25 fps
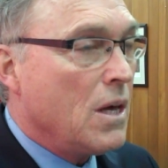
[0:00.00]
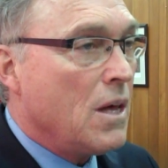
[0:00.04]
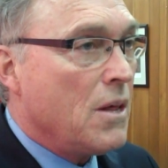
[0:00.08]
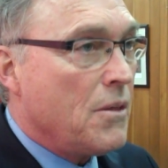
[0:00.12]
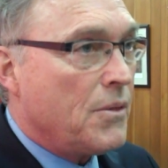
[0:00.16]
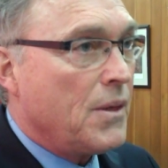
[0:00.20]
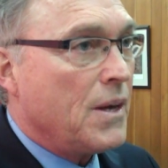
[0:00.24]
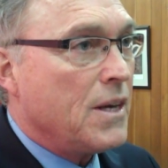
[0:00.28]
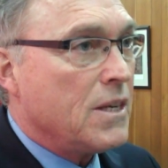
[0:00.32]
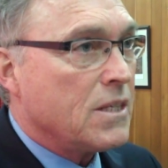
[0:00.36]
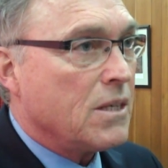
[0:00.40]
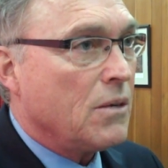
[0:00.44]

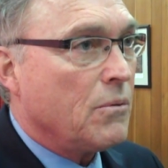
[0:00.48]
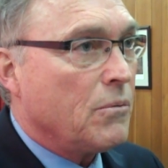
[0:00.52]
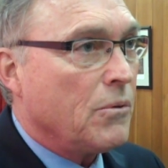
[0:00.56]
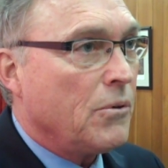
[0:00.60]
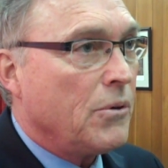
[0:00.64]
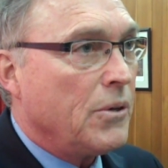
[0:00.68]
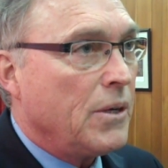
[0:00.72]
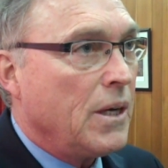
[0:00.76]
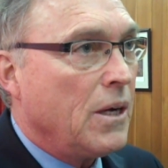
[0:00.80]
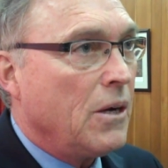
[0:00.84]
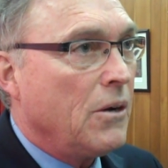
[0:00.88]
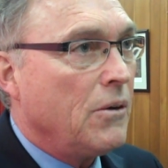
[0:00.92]
things that
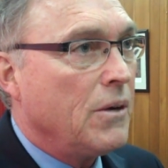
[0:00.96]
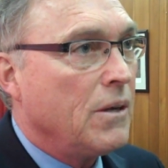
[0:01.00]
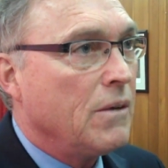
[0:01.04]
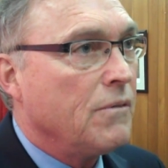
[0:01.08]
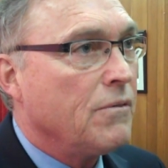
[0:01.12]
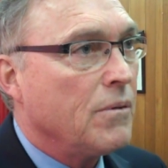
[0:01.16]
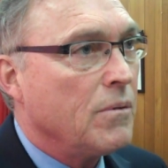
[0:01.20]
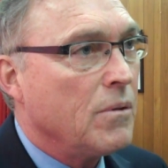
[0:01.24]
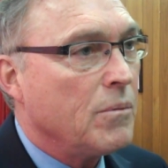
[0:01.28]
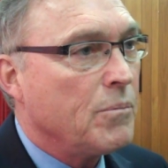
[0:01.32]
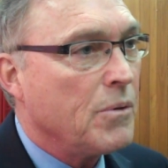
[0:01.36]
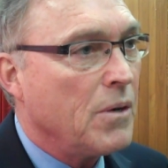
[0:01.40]
we're inheriting
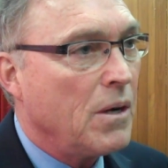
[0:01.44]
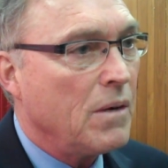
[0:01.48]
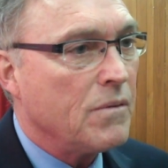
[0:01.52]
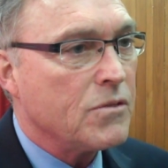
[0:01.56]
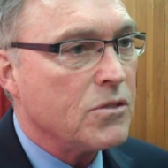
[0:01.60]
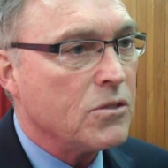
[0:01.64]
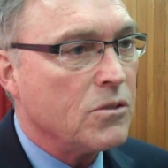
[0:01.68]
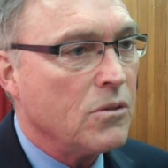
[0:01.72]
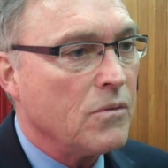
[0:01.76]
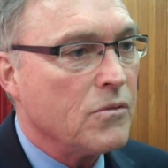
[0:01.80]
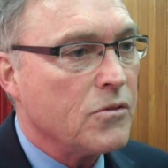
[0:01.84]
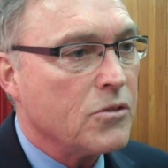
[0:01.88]
from the
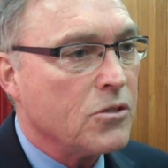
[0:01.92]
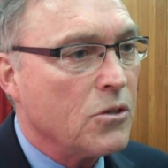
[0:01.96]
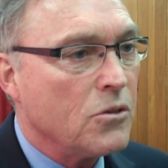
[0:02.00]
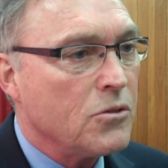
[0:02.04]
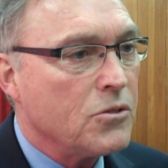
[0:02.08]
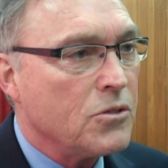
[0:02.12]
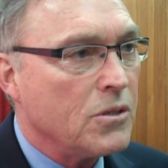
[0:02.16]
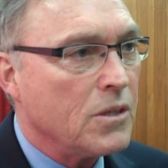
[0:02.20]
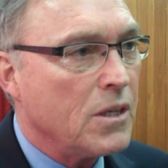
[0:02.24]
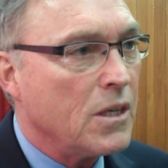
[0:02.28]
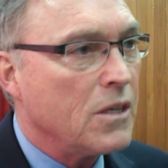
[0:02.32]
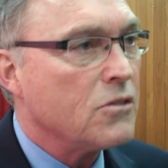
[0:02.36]
province of Nova
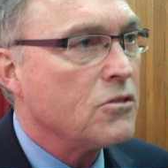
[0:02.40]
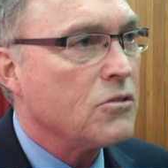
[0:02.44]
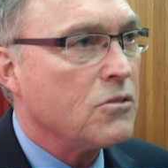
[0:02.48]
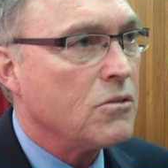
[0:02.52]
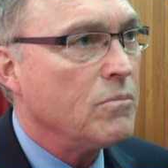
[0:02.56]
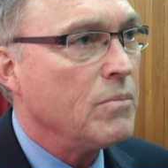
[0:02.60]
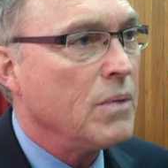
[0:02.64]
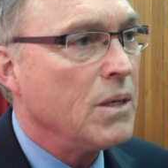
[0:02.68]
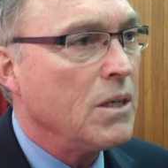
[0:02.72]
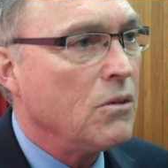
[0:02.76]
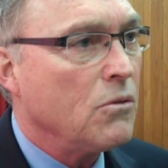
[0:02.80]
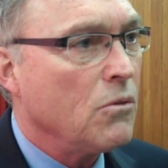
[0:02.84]
Scotia that is,
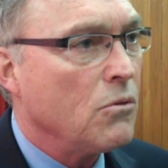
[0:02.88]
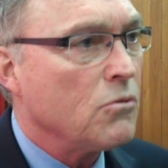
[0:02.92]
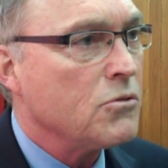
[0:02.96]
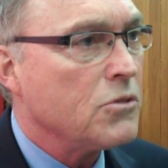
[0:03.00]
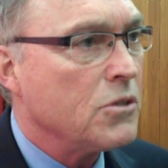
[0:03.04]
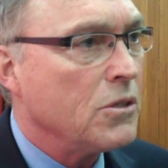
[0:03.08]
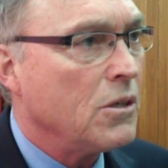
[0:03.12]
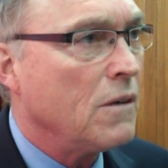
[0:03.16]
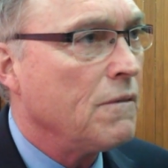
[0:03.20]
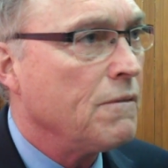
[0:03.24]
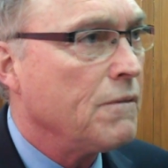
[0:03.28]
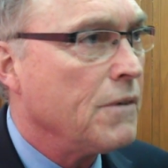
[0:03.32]
to me,
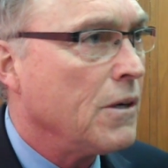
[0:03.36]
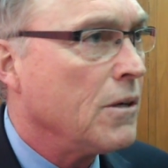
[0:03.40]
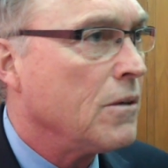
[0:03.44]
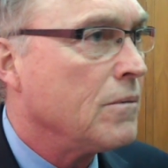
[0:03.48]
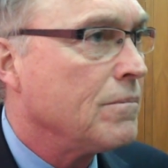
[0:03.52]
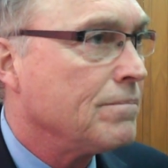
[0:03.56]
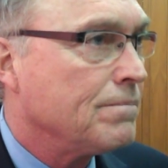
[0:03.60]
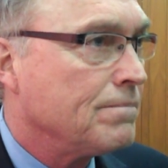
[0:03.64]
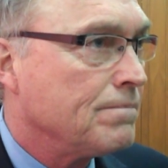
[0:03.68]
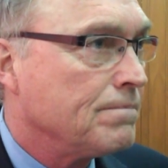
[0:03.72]
grossly unfair.